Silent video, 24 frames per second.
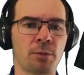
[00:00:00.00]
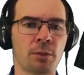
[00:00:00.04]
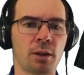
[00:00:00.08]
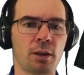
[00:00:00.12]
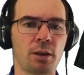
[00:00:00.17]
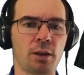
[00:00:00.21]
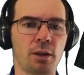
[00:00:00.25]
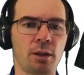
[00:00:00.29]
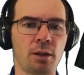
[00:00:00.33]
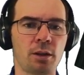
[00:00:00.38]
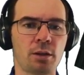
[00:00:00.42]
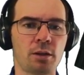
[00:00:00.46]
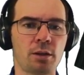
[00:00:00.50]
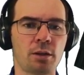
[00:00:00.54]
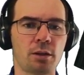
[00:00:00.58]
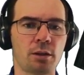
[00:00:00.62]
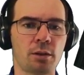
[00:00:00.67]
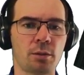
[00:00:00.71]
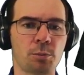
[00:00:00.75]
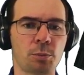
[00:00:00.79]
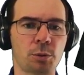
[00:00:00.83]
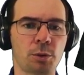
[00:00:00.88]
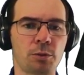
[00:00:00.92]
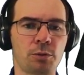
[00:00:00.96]
and
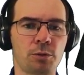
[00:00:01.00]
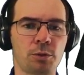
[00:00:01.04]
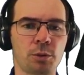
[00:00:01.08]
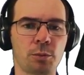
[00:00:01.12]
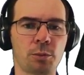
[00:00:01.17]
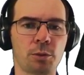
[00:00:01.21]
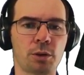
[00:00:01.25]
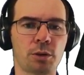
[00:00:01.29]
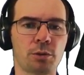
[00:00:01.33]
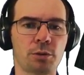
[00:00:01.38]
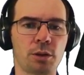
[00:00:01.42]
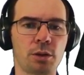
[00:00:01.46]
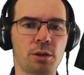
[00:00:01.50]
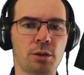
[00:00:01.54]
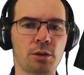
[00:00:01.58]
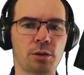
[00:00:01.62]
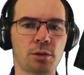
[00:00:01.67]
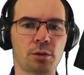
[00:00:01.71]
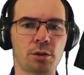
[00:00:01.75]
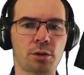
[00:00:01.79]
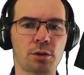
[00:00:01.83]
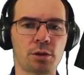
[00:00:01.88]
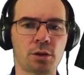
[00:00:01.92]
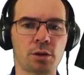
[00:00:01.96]
perform the grid
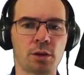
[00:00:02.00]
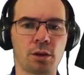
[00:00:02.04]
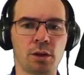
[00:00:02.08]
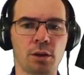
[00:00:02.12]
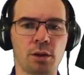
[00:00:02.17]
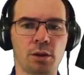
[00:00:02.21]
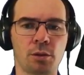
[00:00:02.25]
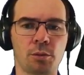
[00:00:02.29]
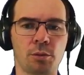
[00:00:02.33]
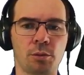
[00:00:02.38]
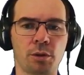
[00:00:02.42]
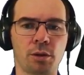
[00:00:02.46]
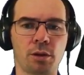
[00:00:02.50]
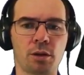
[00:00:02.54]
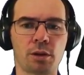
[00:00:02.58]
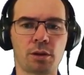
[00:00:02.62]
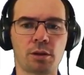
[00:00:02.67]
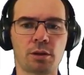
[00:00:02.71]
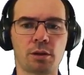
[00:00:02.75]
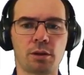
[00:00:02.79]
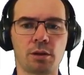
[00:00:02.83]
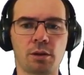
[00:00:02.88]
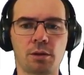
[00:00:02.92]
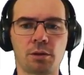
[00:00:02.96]
search with the
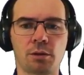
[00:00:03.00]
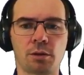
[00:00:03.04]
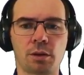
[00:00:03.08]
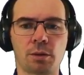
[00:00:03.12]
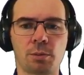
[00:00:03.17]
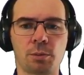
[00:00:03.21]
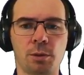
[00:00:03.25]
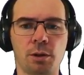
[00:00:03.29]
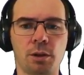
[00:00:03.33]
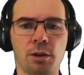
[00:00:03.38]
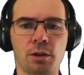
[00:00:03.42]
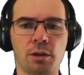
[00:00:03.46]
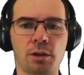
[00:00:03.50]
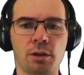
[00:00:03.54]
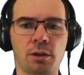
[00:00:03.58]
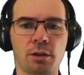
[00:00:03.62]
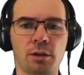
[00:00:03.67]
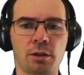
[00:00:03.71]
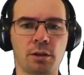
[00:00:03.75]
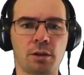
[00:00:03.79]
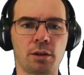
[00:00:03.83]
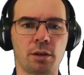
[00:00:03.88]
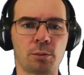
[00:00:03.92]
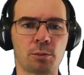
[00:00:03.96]
corresponding
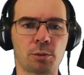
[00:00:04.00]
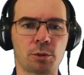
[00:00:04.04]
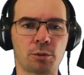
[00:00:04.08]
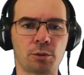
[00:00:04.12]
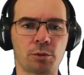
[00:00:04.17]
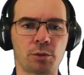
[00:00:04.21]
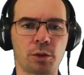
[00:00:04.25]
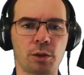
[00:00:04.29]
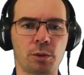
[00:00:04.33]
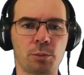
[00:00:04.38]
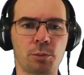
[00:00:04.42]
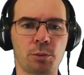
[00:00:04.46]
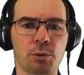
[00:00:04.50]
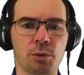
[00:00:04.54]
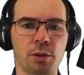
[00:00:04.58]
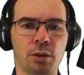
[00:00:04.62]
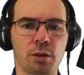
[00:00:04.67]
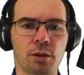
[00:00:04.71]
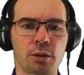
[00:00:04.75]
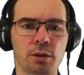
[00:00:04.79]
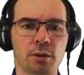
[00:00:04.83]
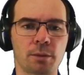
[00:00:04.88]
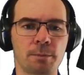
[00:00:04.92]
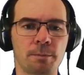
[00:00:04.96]
number of grid
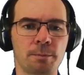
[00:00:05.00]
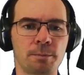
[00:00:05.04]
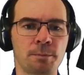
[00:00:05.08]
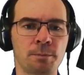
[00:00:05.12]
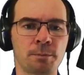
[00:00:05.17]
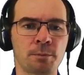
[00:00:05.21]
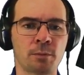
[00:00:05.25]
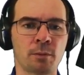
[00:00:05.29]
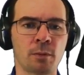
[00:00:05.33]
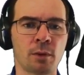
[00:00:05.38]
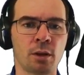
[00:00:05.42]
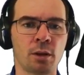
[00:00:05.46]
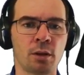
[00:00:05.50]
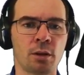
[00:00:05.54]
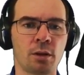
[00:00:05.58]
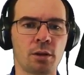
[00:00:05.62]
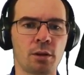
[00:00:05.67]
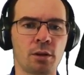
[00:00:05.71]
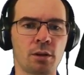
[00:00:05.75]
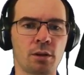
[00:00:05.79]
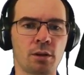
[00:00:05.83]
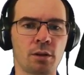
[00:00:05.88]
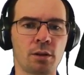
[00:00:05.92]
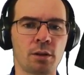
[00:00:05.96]
points.
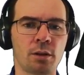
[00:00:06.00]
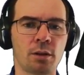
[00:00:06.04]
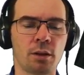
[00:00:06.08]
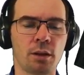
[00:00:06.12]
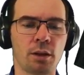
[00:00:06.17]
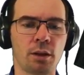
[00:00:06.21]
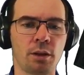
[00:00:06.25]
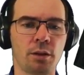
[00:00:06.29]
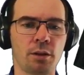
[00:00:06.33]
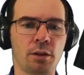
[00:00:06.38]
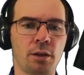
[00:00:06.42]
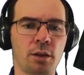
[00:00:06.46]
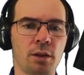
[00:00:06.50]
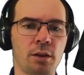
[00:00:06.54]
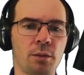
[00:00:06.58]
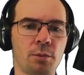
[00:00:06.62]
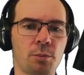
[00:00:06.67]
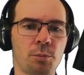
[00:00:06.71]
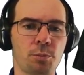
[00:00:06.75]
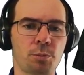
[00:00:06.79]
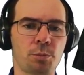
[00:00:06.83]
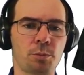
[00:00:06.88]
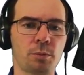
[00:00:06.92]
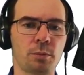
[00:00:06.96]
And
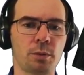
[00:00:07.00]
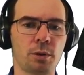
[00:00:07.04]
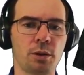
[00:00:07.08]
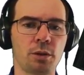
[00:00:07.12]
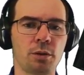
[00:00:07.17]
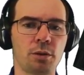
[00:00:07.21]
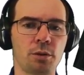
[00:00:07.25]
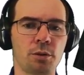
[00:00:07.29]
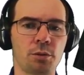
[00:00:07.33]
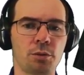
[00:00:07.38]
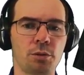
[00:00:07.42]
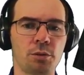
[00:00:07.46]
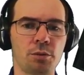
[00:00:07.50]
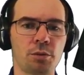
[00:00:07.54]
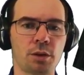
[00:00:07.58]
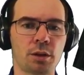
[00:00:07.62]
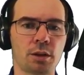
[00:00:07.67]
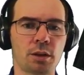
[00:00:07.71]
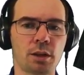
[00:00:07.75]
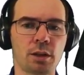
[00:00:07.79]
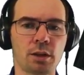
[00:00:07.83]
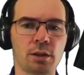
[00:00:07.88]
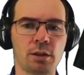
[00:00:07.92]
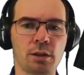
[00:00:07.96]
then, do
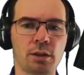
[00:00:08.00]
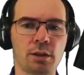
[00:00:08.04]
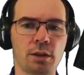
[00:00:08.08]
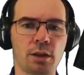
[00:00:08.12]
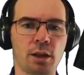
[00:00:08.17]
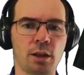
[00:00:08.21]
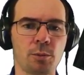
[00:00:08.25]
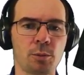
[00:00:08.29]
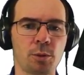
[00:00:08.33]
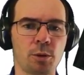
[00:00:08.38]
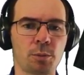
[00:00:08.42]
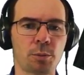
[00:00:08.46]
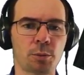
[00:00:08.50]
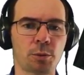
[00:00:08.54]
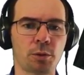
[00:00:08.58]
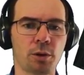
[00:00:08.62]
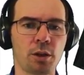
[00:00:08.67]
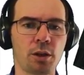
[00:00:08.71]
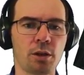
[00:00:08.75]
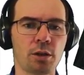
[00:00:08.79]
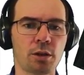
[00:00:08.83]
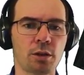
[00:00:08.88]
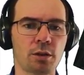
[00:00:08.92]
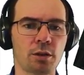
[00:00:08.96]
exactly same
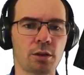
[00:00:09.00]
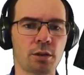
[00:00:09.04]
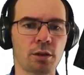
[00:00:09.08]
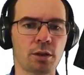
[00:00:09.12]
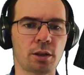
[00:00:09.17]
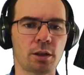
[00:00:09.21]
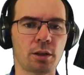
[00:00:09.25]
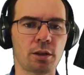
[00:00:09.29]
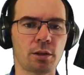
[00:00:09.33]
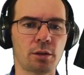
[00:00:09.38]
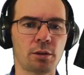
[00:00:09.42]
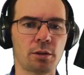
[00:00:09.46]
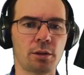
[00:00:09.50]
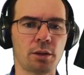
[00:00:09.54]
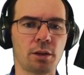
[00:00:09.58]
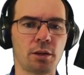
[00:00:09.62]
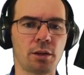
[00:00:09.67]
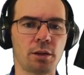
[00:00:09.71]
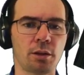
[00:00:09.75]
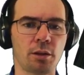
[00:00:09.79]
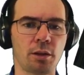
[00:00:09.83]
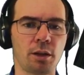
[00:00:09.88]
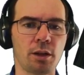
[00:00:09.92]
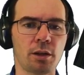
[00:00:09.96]
operation and calculate
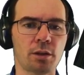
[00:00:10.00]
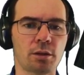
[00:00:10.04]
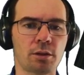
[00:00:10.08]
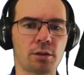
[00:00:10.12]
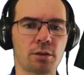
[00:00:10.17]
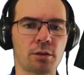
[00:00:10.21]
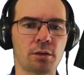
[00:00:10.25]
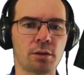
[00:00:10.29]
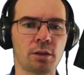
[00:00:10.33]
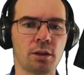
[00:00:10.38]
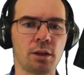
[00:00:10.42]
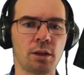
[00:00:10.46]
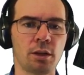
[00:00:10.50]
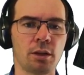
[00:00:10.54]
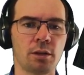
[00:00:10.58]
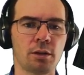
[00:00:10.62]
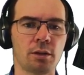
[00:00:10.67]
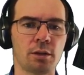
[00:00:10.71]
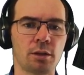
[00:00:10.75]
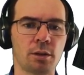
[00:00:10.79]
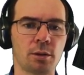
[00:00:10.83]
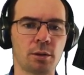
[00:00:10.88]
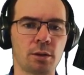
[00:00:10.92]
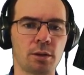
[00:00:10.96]
the error,
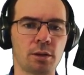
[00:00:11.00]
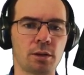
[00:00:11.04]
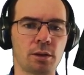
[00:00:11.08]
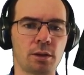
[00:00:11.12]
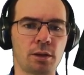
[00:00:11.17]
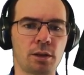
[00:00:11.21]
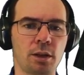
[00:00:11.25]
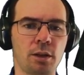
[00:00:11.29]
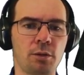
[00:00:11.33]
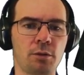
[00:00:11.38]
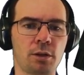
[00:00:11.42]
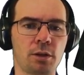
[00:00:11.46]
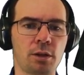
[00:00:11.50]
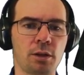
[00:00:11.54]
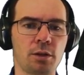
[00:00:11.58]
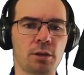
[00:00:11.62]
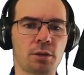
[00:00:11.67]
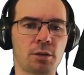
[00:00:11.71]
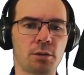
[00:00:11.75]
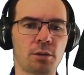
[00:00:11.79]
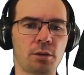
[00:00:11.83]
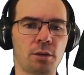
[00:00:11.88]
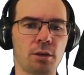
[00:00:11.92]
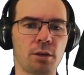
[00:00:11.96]
save it
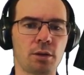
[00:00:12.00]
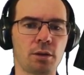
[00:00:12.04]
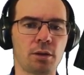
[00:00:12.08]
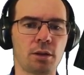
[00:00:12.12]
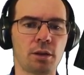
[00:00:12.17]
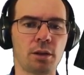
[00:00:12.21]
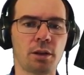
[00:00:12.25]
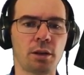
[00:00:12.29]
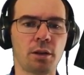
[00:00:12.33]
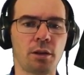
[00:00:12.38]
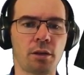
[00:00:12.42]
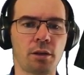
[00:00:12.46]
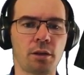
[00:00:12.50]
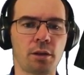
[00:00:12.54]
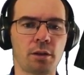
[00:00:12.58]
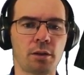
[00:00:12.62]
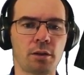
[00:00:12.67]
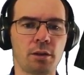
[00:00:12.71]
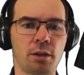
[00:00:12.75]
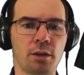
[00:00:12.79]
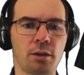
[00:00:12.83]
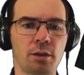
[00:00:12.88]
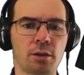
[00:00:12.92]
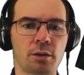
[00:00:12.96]
into the ith
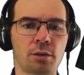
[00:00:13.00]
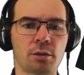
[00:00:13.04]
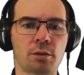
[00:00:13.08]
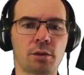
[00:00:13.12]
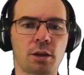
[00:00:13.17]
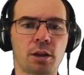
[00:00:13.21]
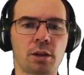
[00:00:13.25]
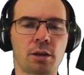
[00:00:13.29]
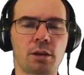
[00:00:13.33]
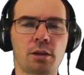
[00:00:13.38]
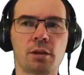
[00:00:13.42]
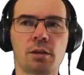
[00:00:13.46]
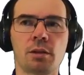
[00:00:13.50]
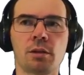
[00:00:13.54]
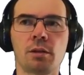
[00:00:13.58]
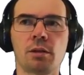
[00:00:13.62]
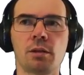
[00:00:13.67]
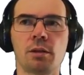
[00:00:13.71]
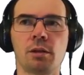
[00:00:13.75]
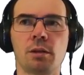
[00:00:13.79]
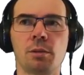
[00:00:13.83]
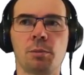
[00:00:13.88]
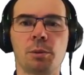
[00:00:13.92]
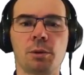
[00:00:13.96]
in the correct
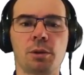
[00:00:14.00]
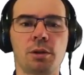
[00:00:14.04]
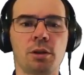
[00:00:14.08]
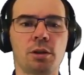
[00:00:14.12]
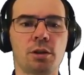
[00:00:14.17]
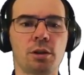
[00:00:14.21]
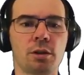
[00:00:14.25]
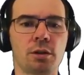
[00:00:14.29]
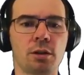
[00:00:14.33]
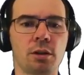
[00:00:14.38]
position